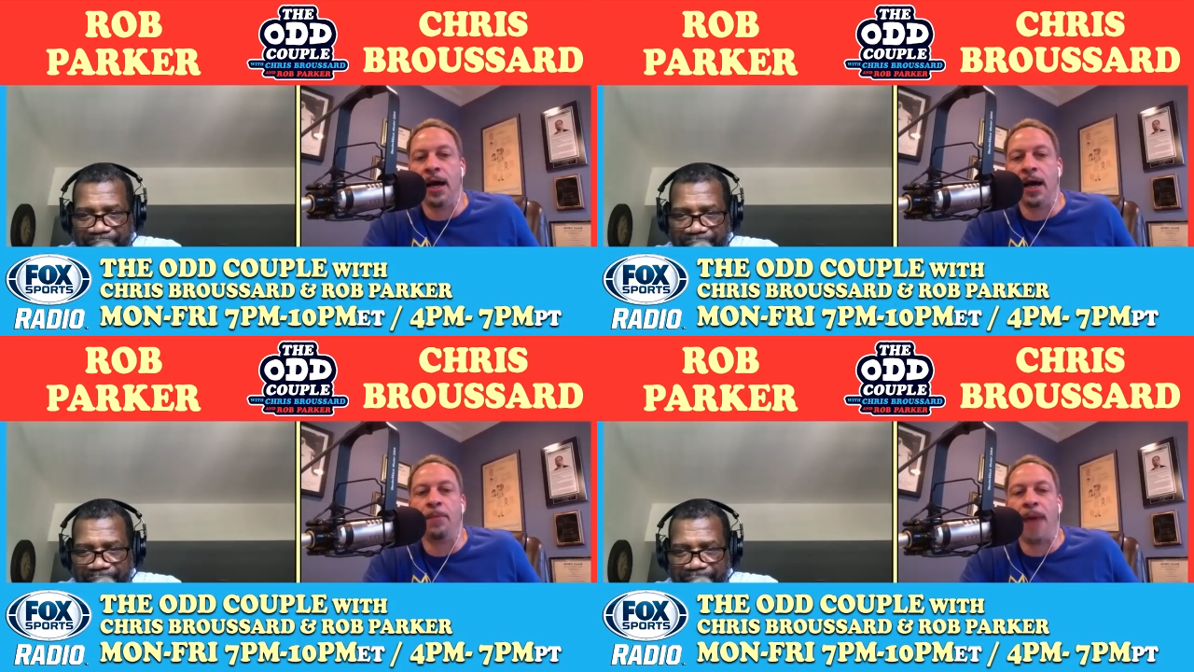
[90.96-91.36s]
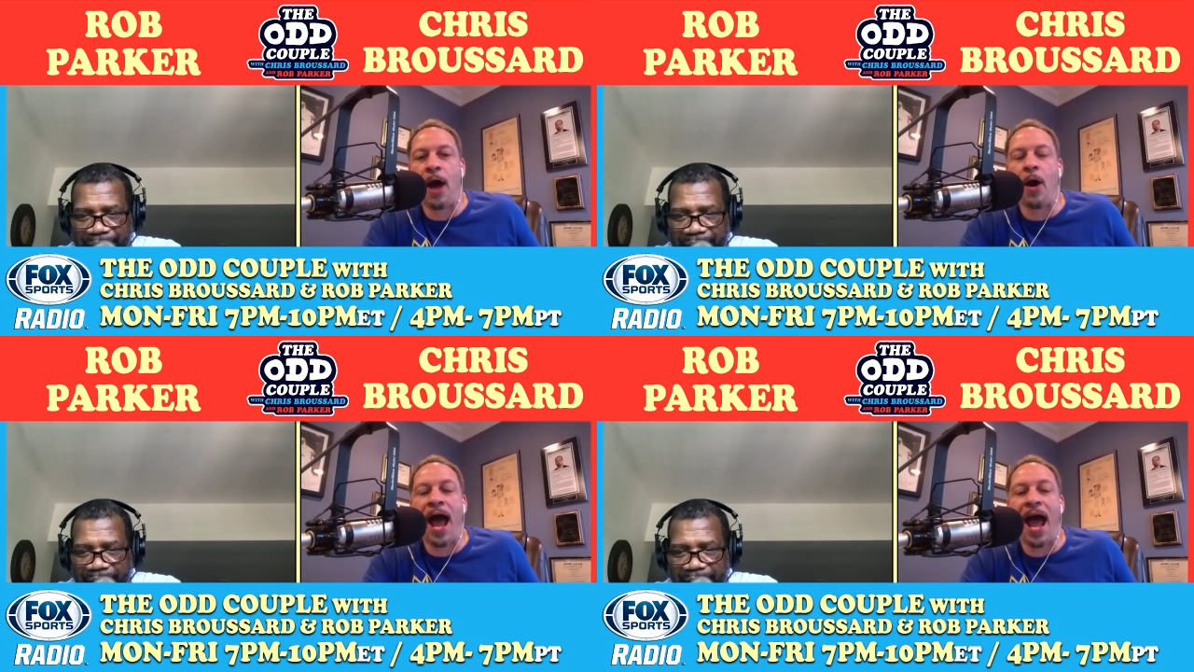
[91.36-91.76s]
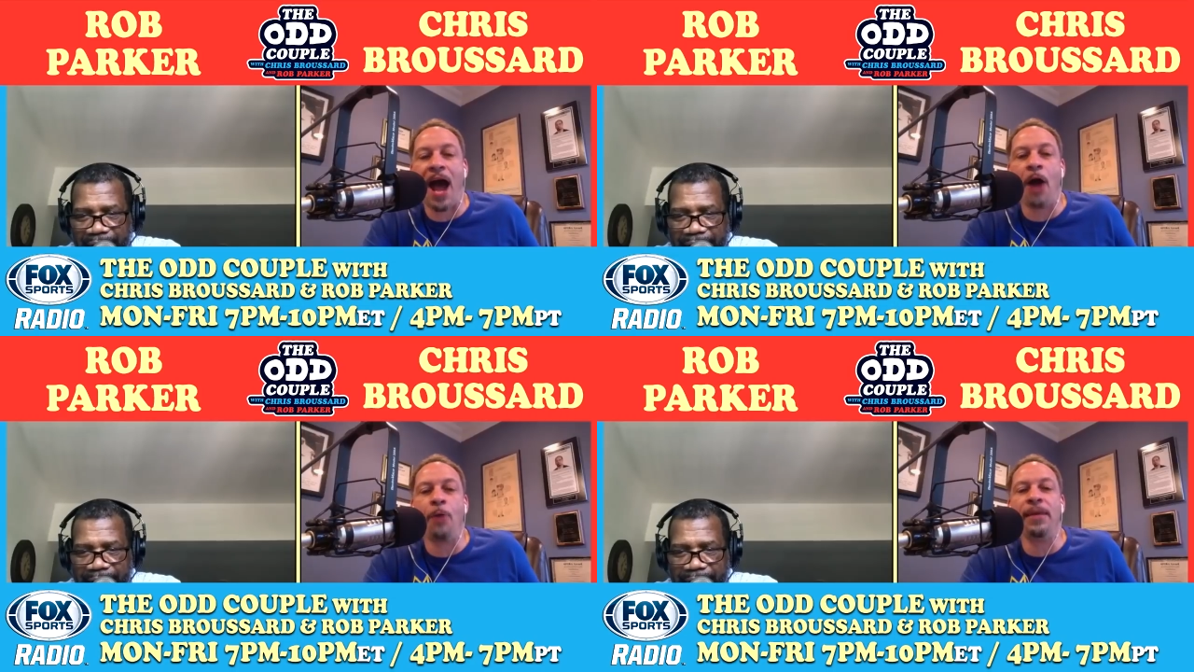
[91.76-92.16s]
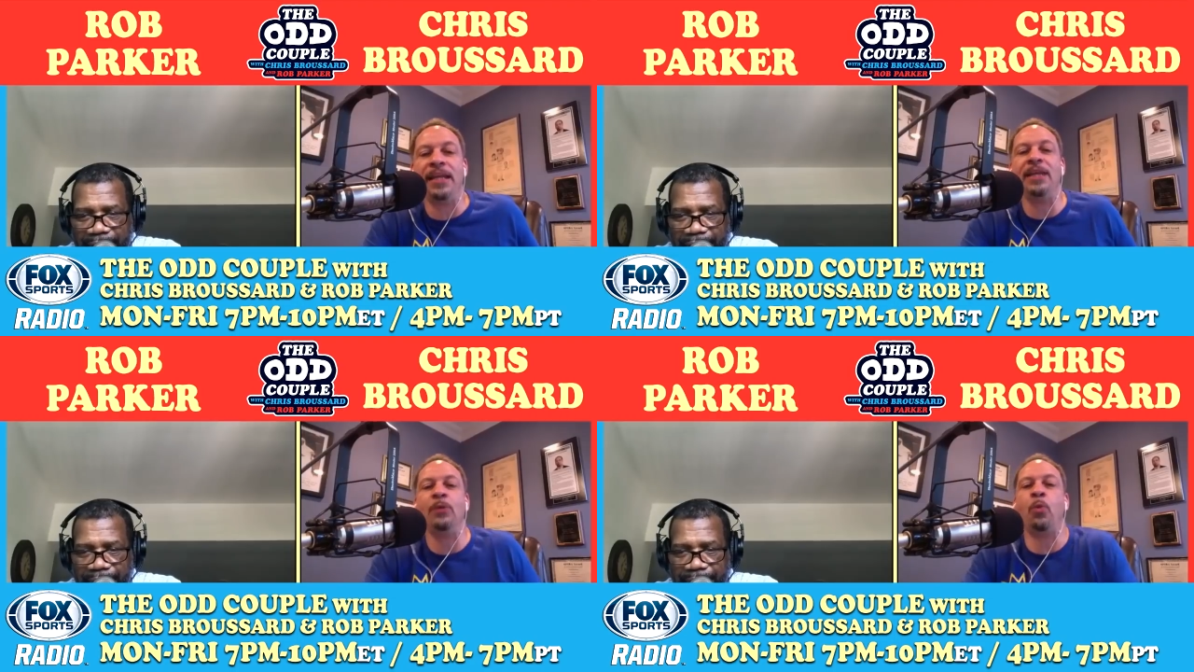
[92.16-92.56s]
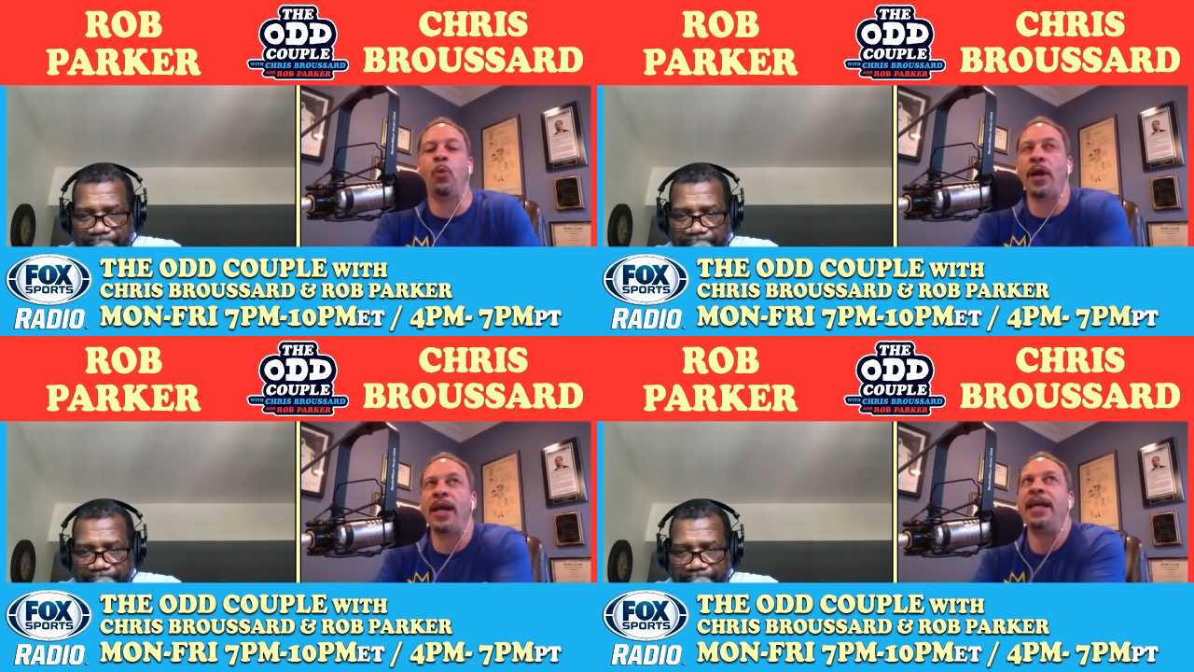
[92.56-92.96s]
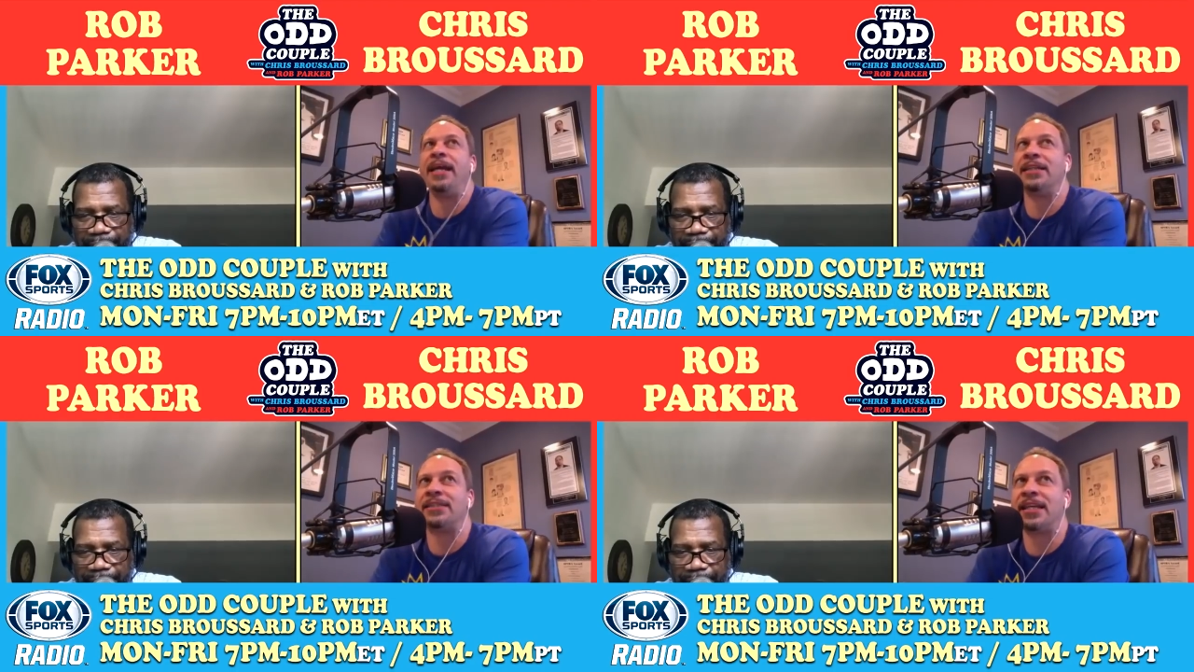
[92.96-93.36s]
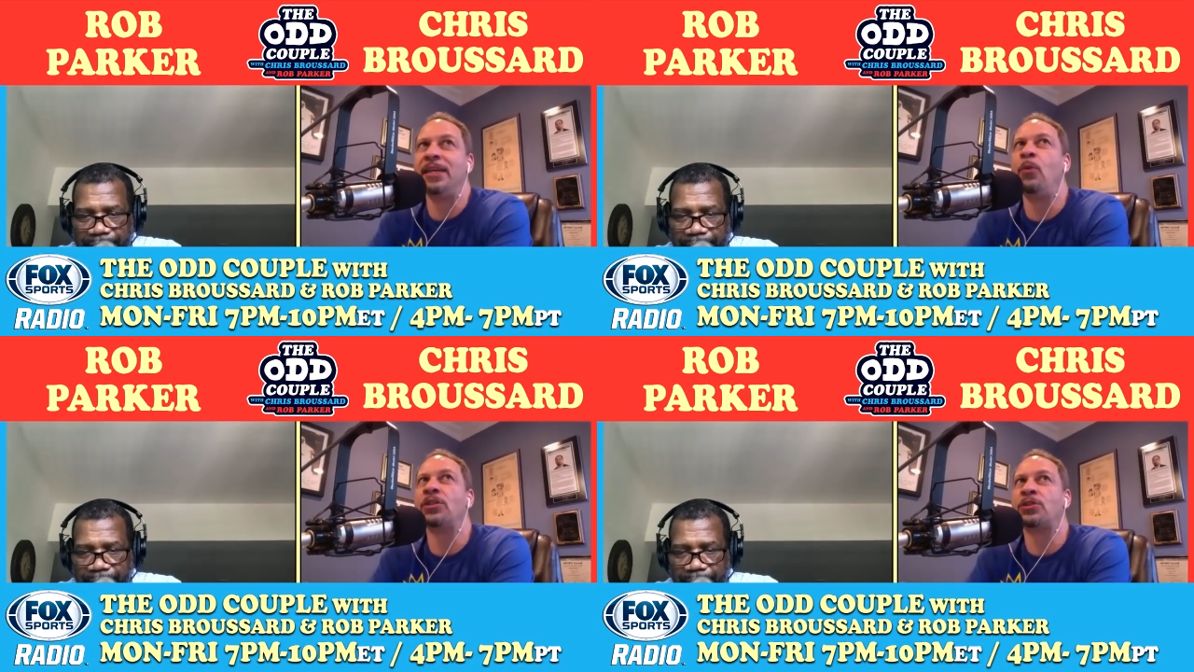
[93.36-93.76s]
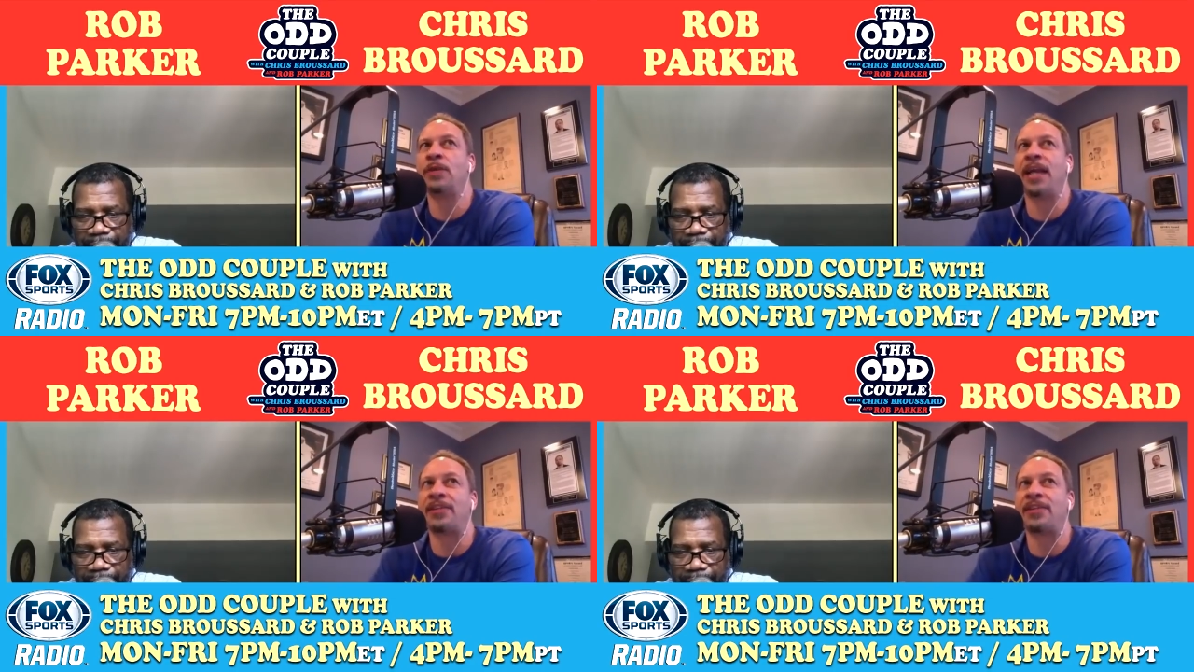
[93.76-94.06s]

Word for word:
Speaker 1: about how many rings he wants to win.